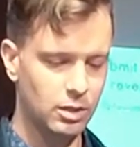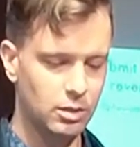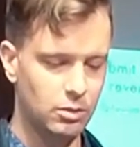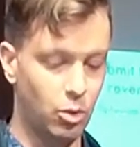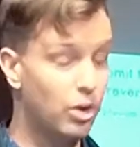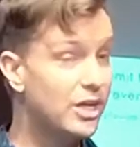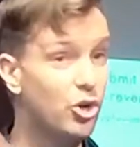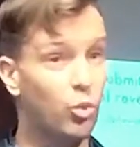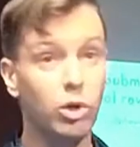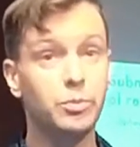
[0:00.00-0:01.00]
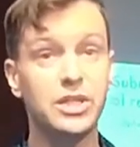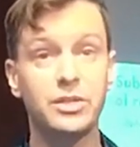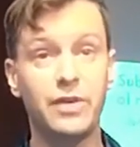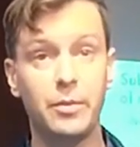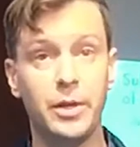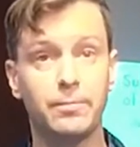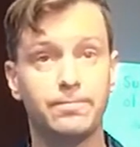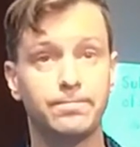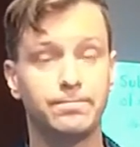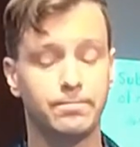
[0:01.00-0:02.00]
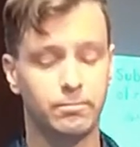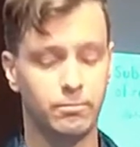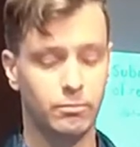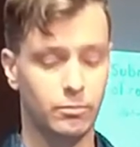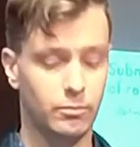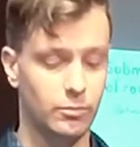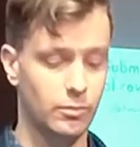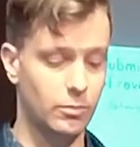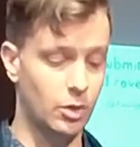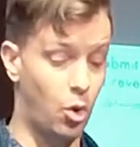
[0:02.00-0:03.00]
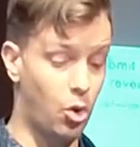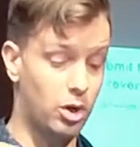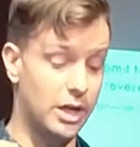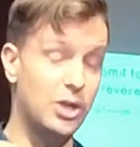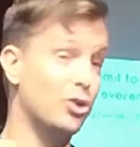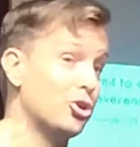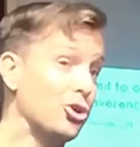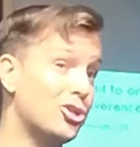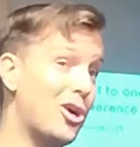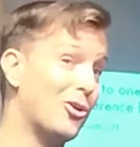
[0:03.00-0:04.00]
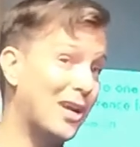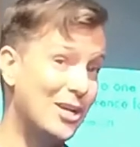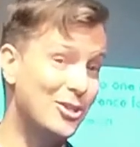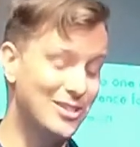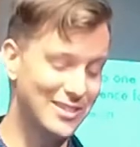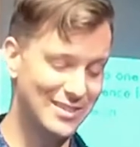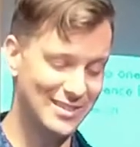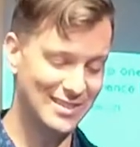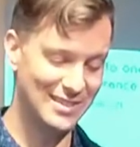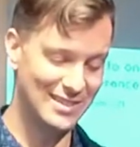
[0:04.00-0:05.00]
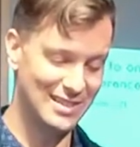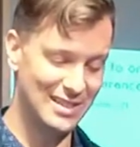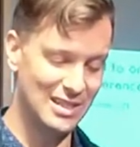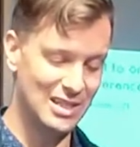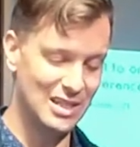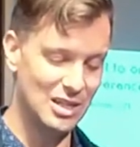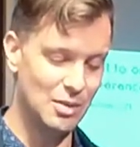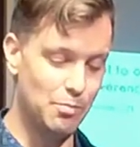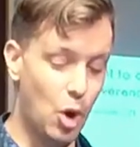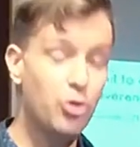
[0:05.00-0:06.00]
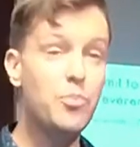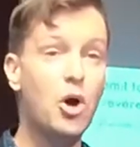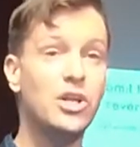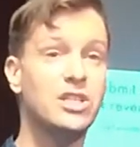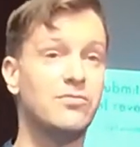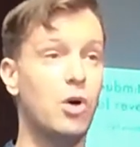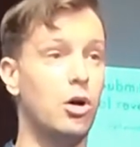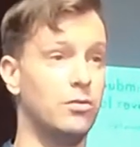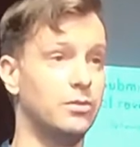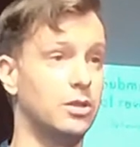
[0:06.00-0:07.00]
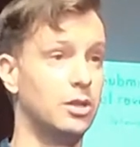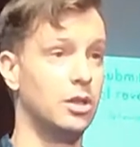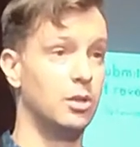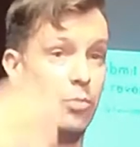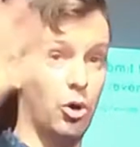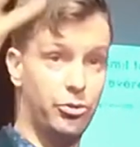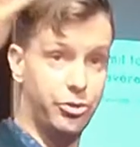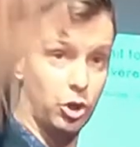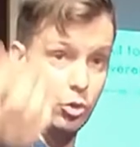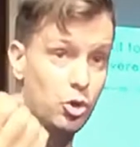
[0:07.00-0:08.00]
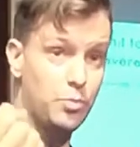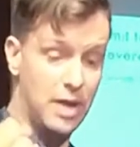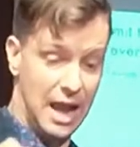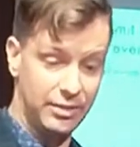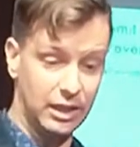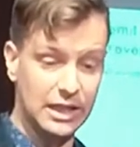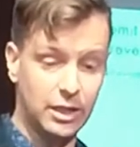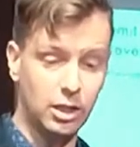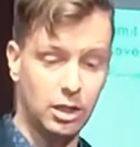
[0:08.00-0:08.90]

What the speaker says: or in your workplace environment, or in your church congregations, both parties involved, both the group and the leader,